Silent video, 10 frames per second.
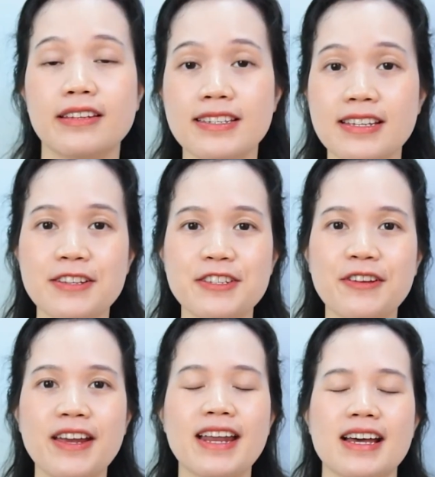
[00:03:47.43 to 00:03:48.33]
This
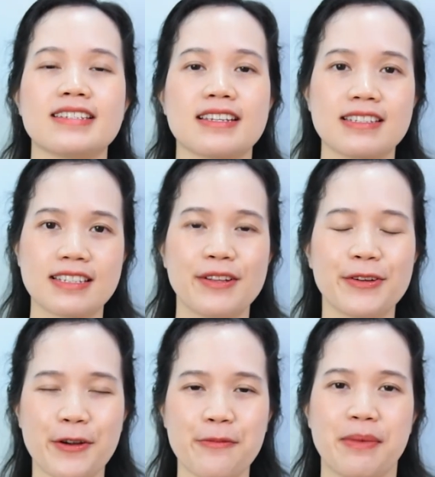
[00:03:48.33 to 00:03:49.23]
sunscreen has a
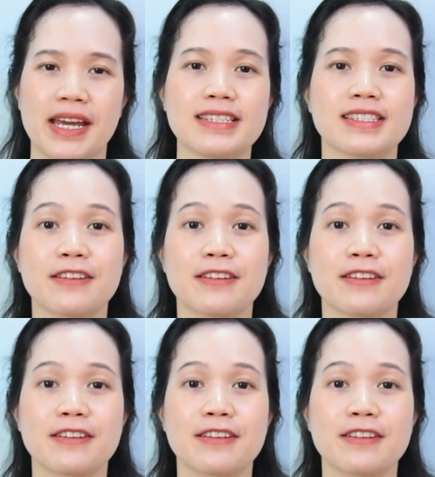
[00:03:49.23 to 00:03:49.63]
silicone base.